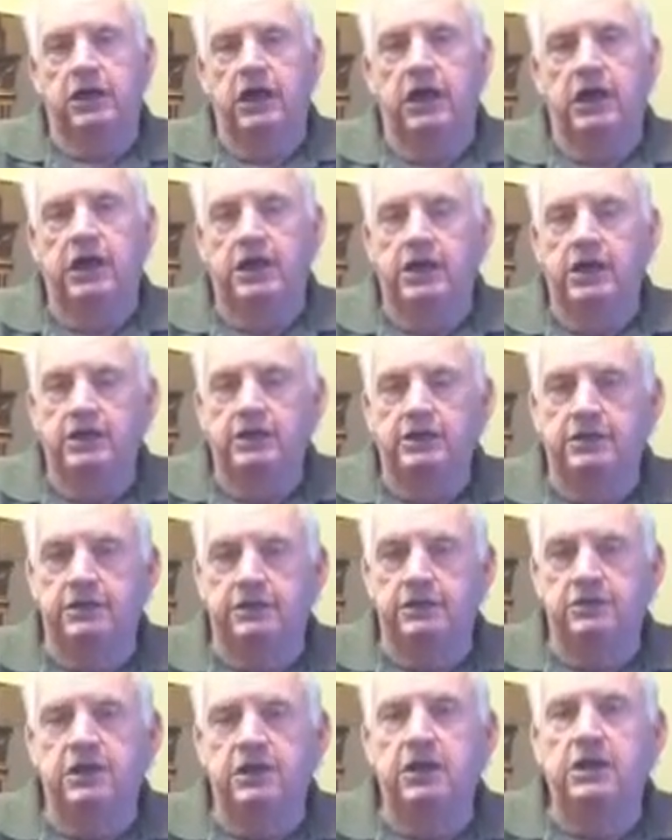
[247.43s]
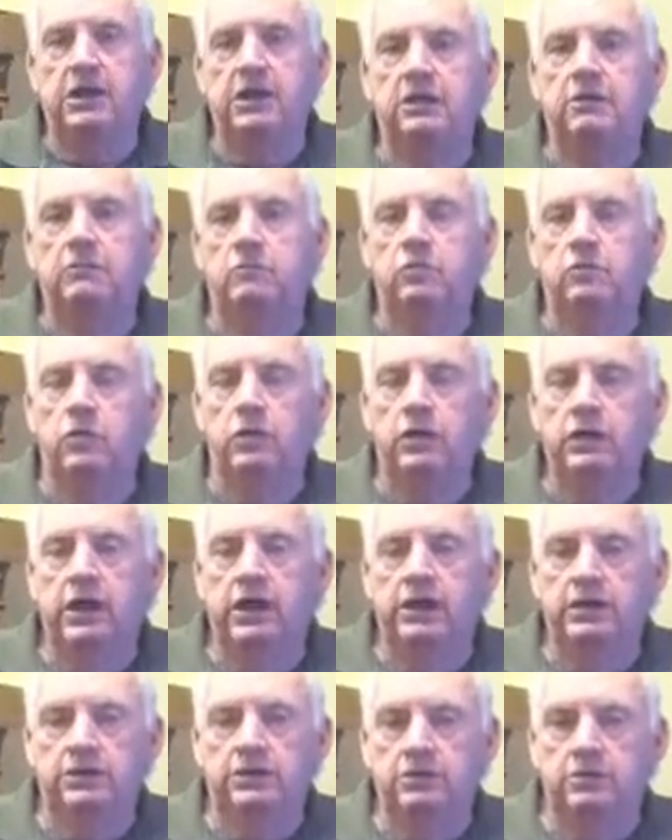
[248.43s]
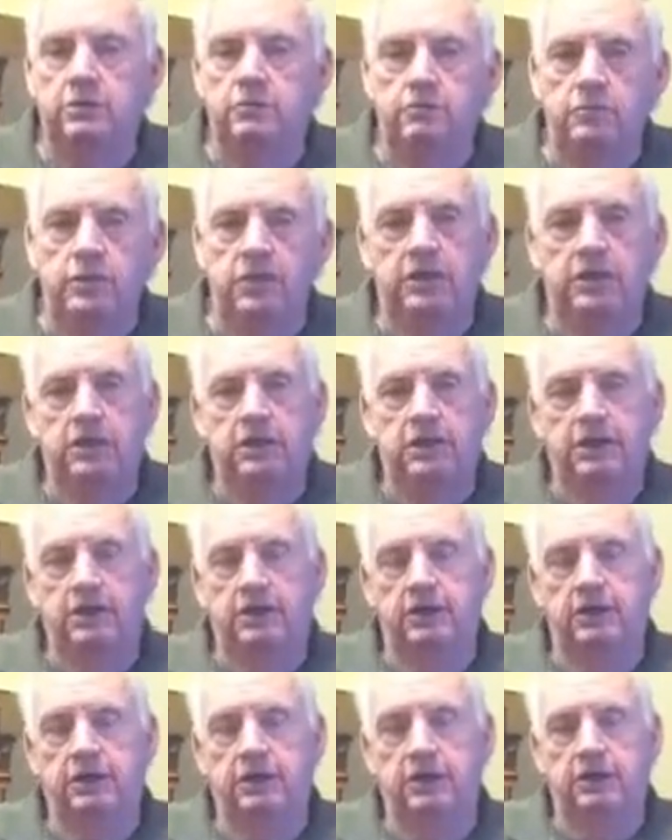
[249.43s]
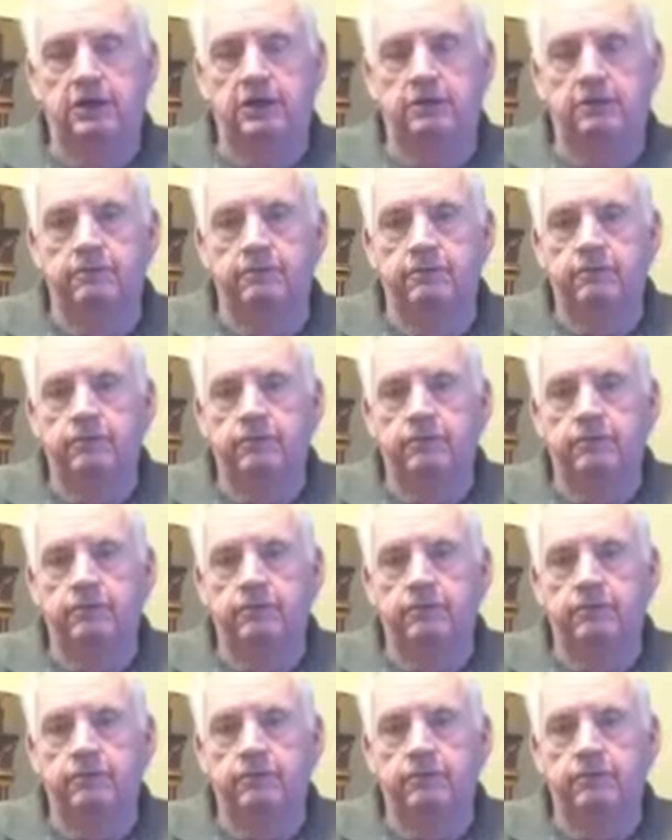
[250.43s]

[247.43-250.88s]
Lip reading: I had to sign them when I submitted that thing.